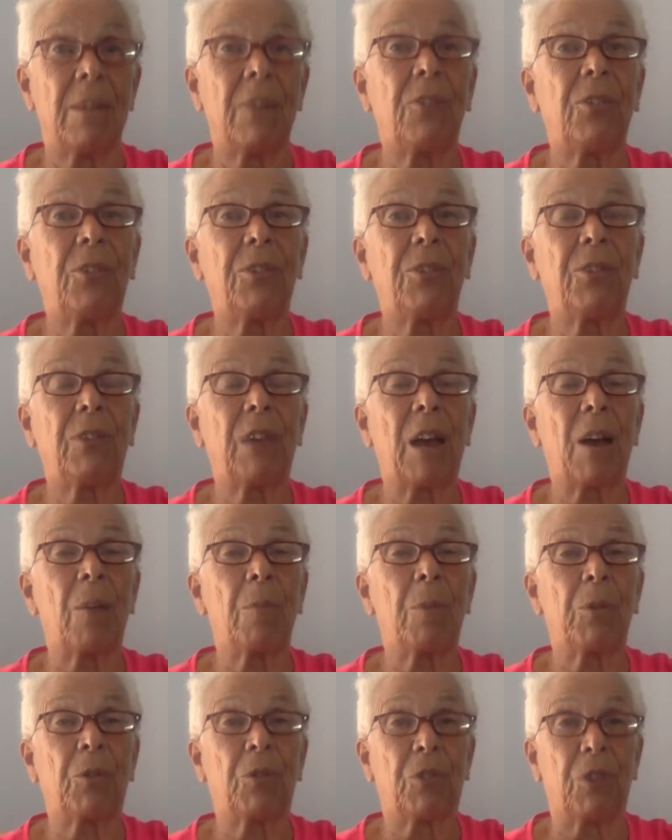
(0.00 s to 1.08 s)
this is how
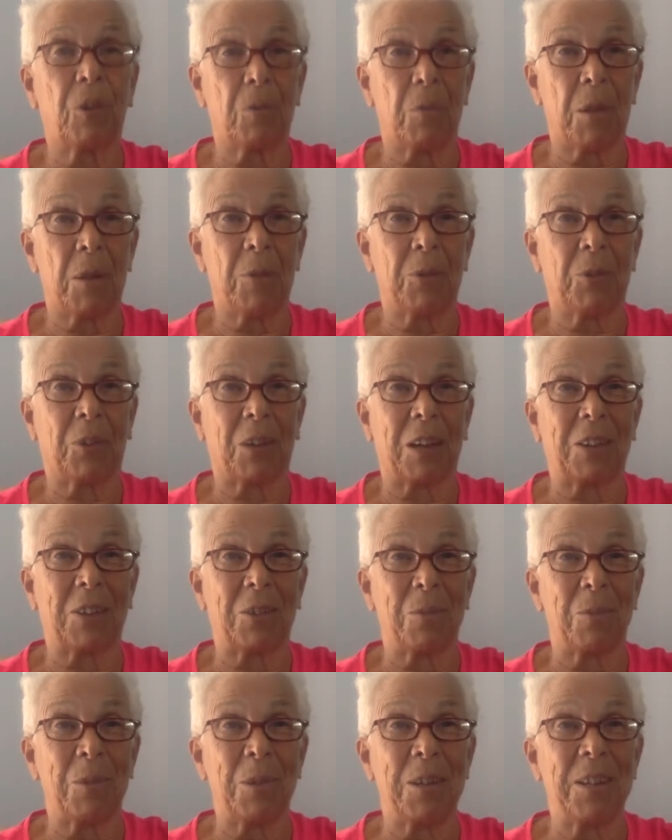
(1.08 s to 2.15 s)
posterior babies got to
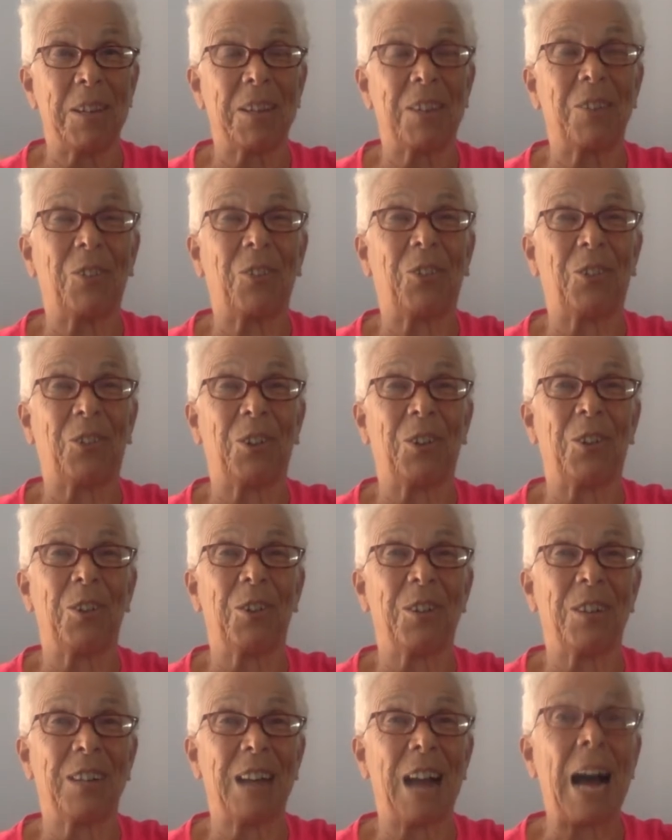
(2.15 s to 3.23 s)
be
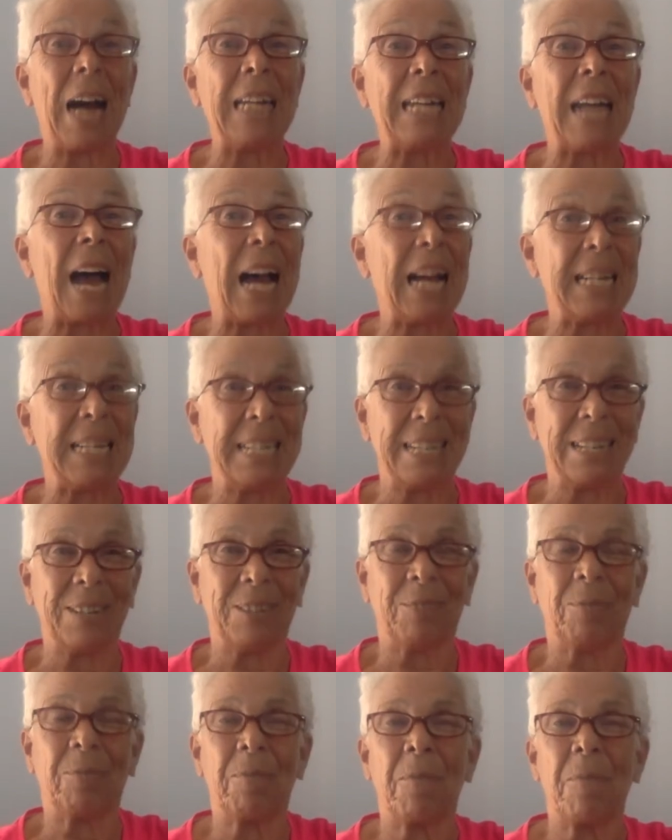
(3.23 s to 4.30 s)
considered unideal.